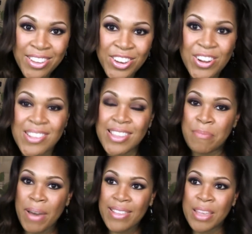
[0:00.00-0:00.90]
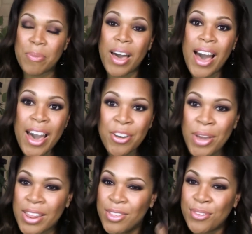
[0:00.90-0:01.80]
like to learn step by step on how I
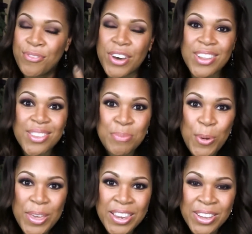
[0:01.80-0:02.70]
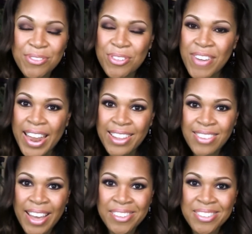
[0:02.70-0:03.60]
created this fun smoky look for
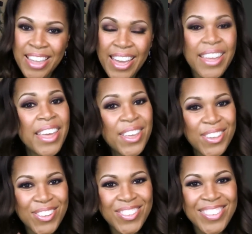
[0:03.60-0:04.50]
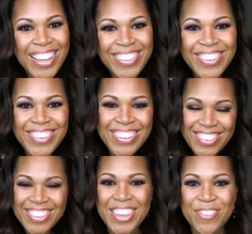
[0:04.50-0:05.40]
Valentine's Day, you stay tuned
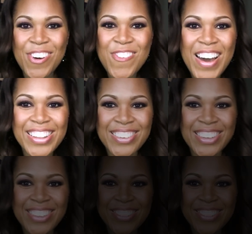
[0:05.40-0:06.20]
and just keep on watching.